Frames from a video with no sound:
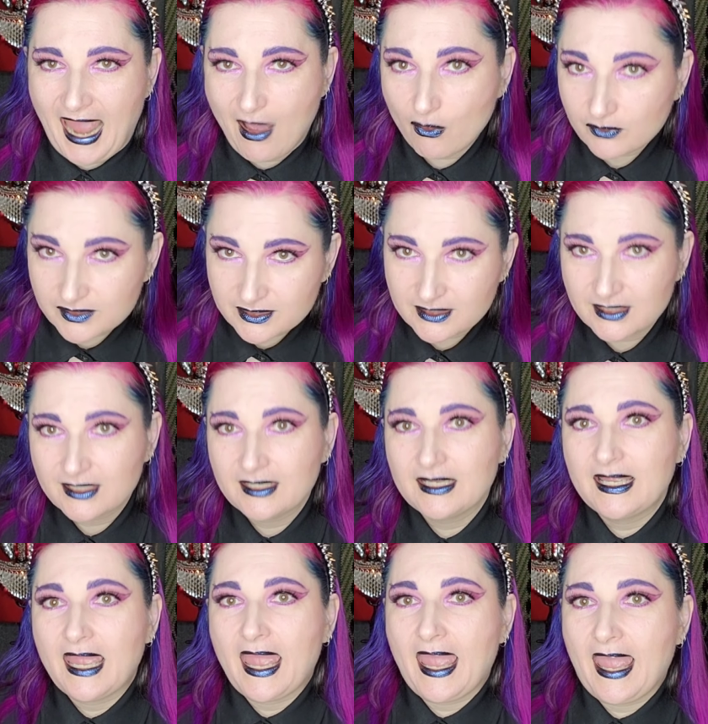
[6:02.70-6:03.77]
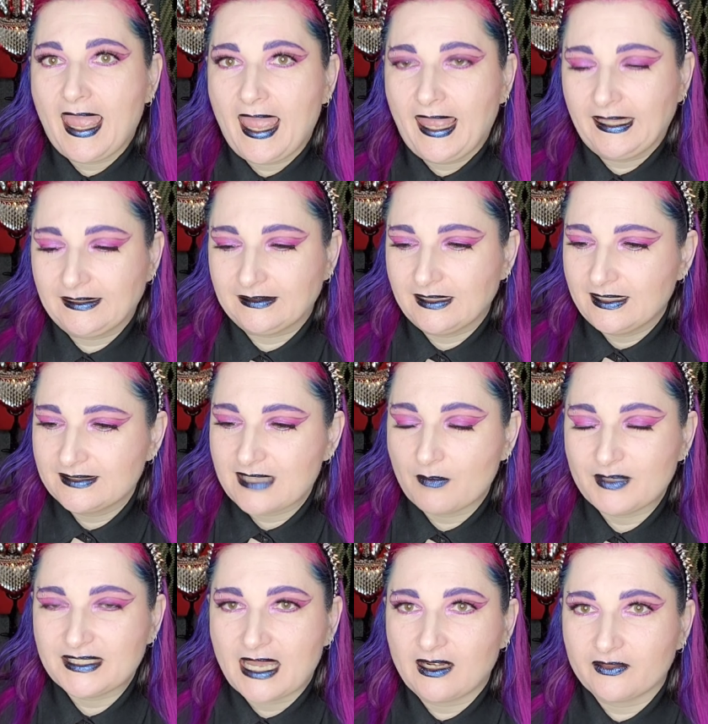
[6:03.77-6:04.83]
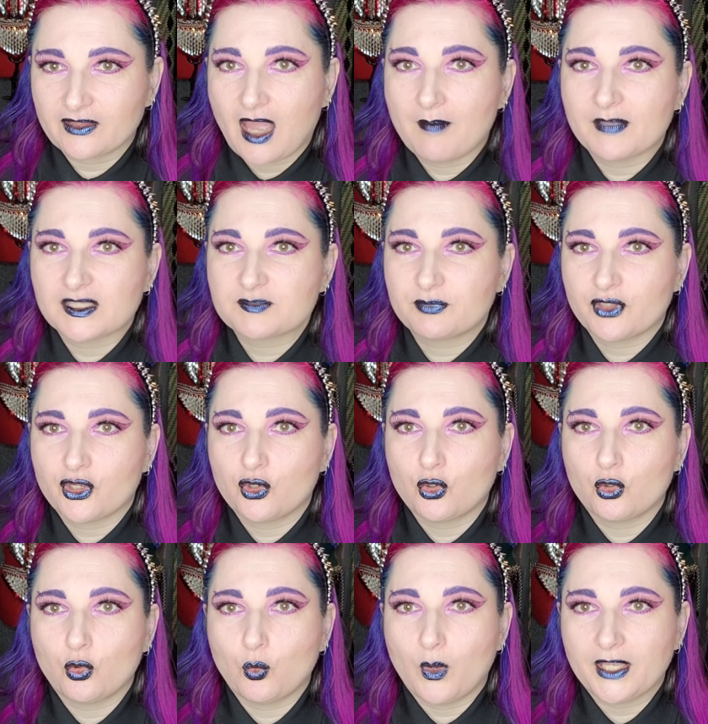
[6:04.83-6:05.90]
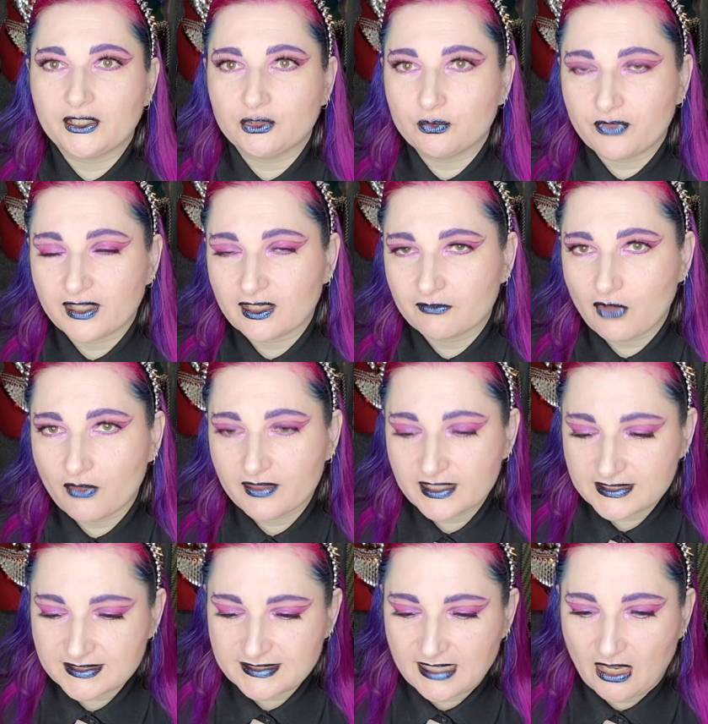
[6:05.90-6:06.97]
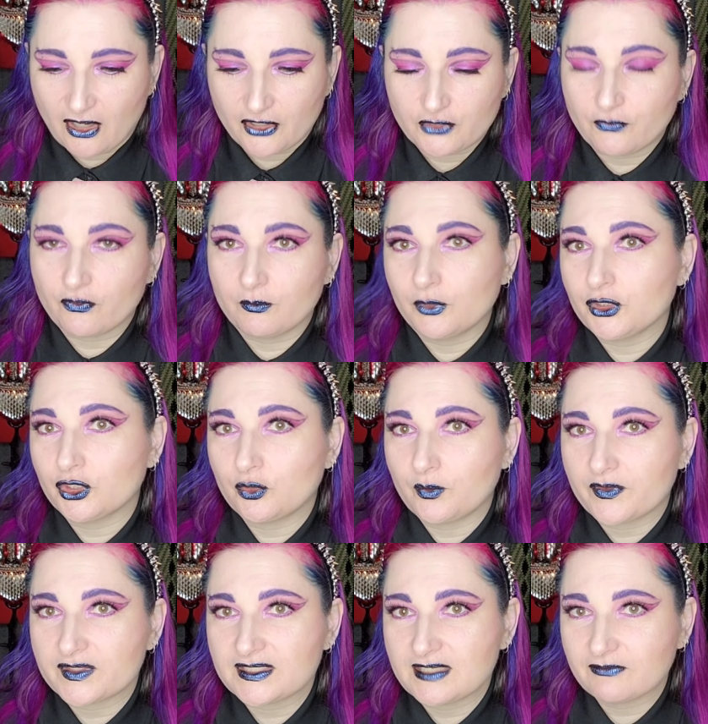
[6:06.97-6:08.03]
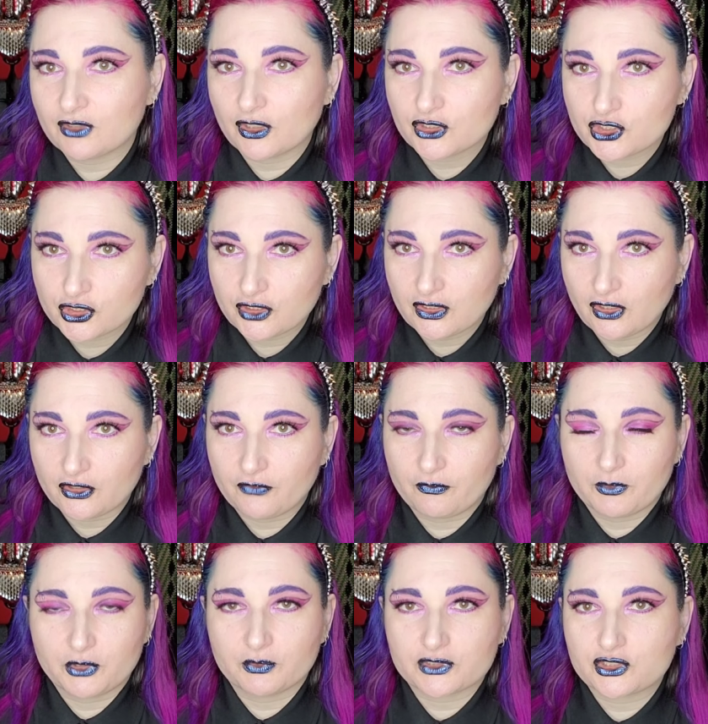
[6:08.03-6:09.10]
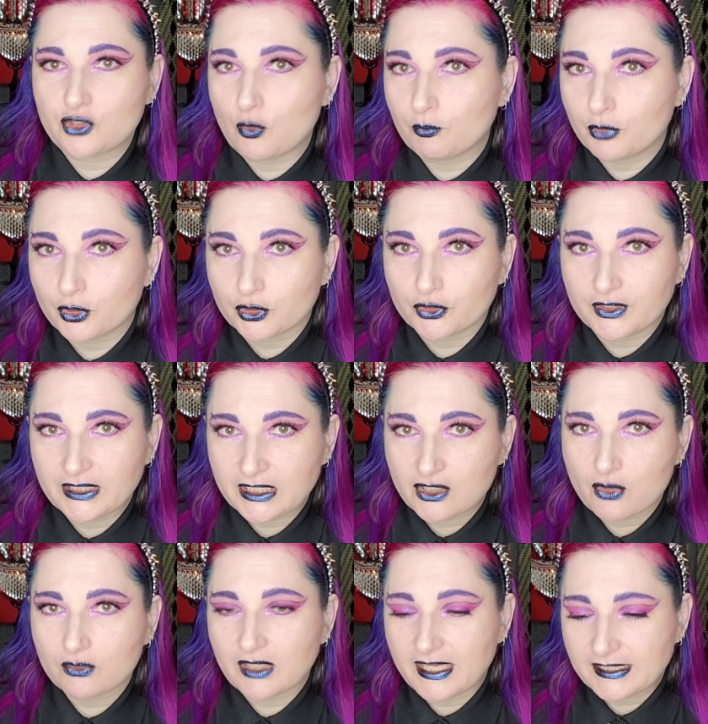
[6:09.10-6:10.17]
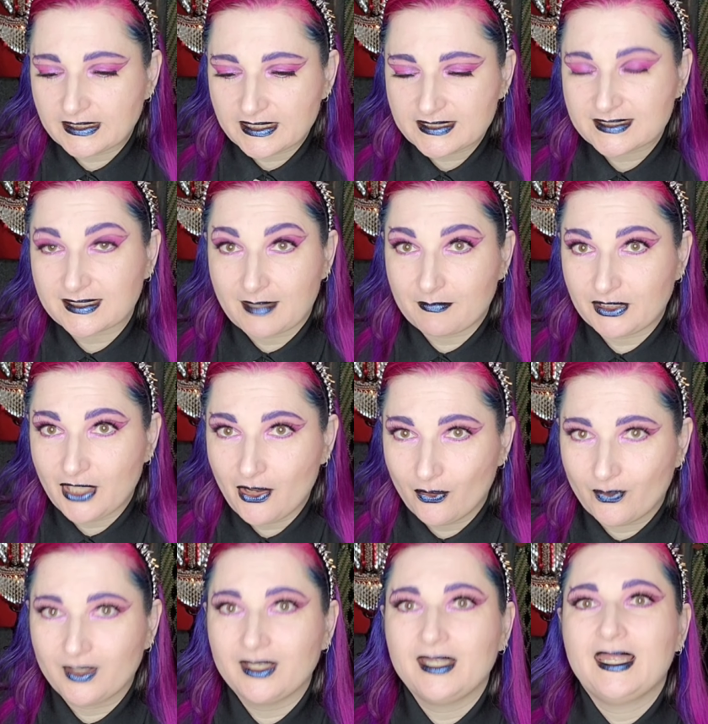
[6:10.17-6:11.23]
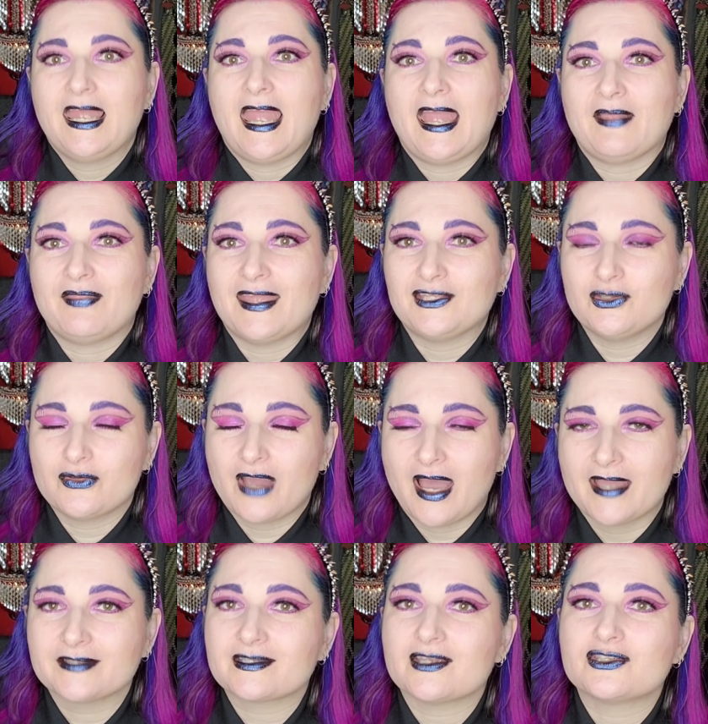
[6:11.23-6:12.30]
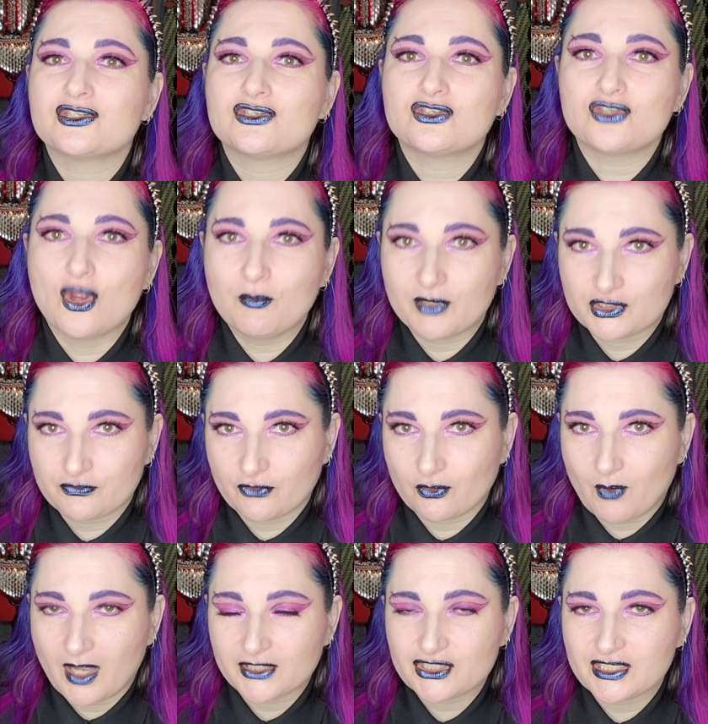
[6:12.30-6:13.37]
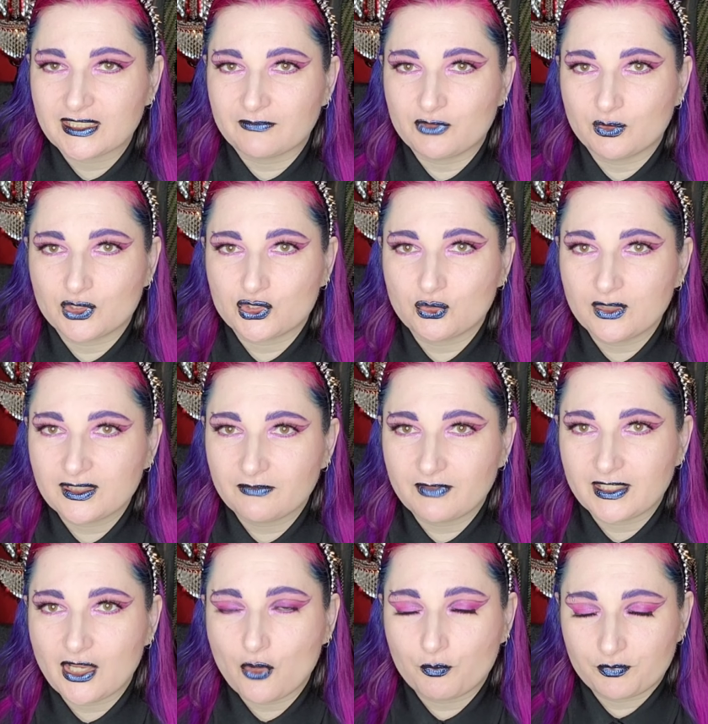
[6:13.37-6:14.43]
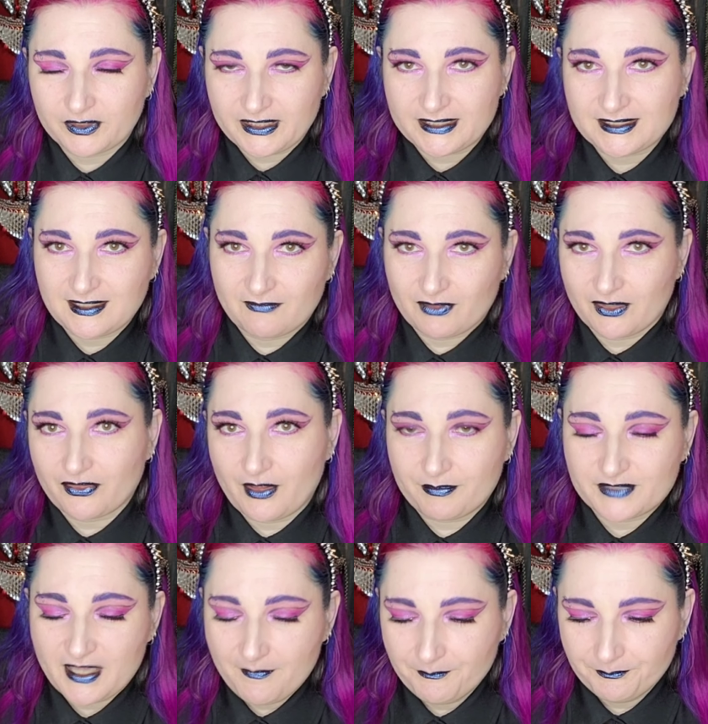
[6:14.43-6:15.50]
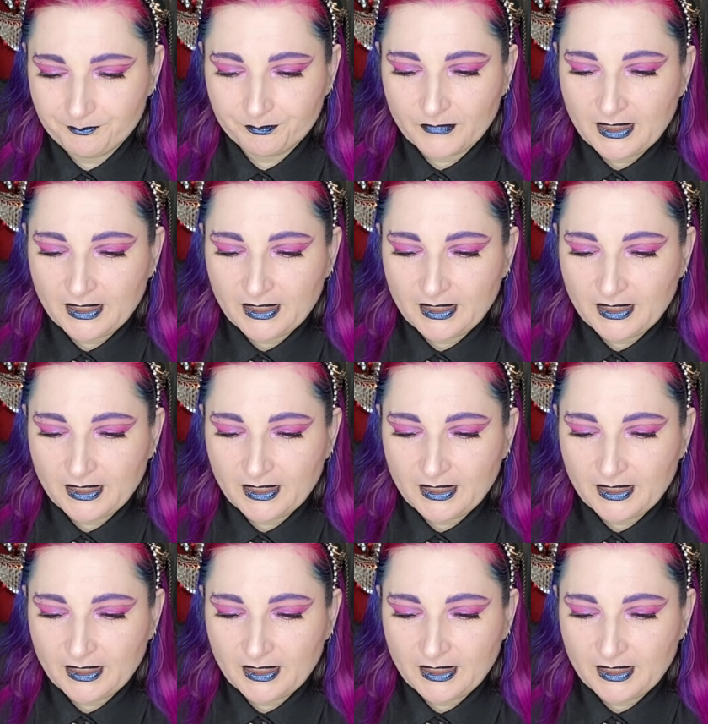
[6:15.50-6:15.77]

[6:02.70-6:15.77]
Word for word: it out and tell me down in the comments below what you think of all this. Are you familiar with Steven Archer? Are you familiar with Stoneburner and Ego Likeness? Let me know. And thank you guys so much for watching. If you enjoyed the video, please give it a thumbs up.